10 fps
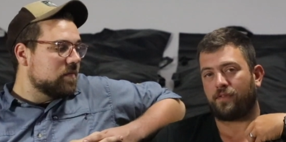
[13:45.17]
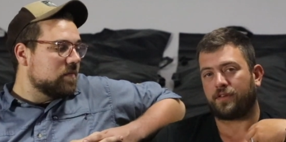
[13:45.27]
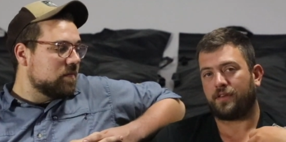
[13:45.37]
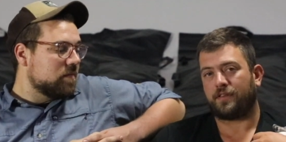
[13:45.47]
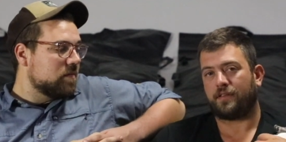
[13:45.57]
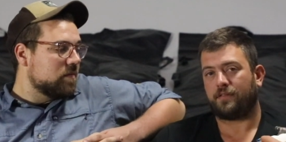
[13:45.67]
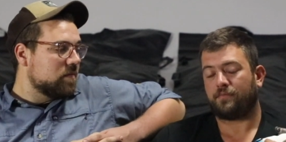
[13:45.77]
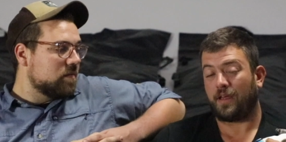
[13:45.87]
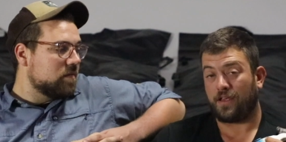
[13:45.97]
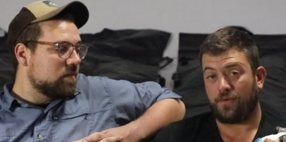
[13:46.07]
Speaker 1: everything
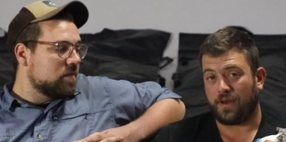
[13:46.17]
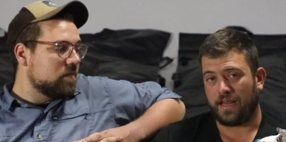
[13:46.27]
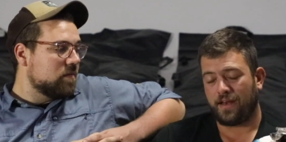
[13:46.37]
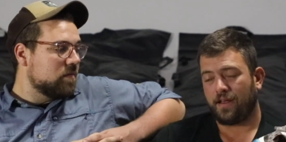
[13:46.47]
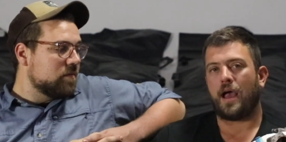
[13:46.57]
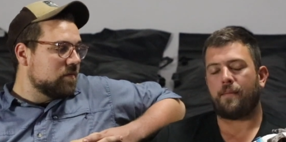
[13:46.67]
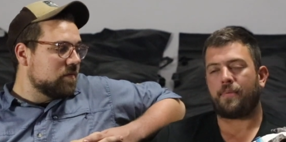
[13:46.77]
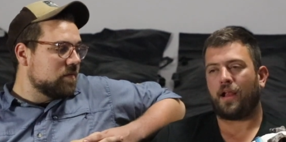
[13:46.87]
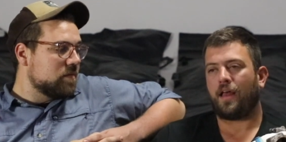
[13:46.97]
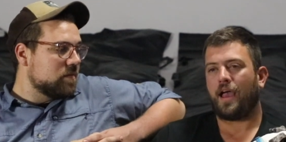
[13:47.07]
that you need.
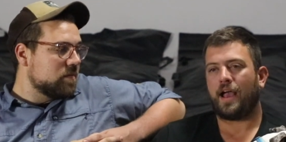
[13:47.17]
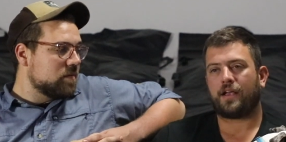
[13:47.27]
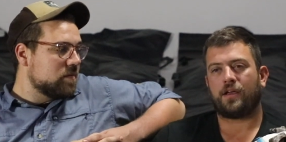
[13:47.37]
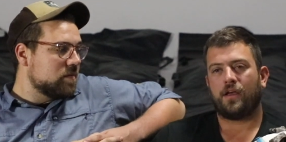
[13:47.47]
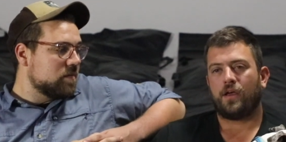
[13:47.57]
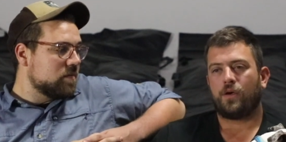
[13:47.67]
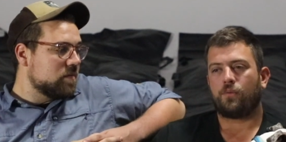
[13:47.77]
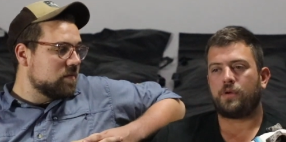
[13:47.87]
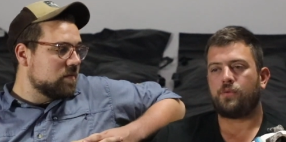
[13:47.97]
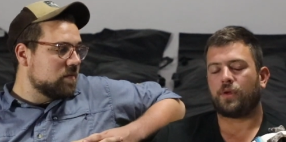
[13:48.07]
At Ballahack,
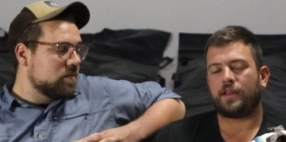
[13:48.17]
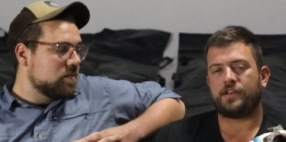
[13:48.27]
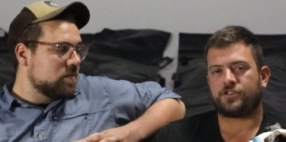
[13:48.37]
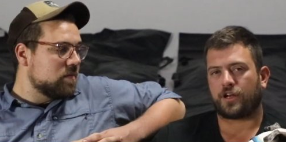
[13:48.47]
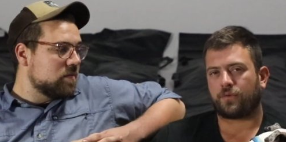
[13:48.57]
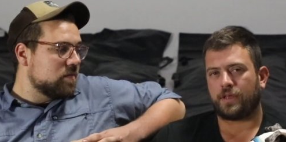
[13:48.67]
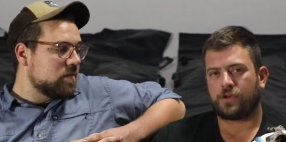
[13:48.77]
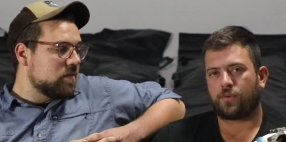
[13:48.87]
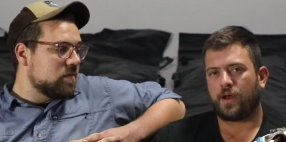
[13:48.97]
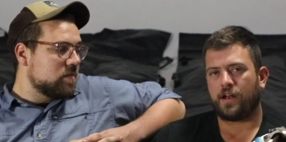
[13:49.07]
we really
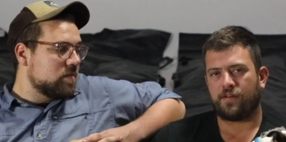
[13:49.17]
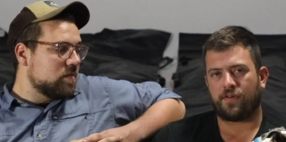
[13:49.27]
generally create an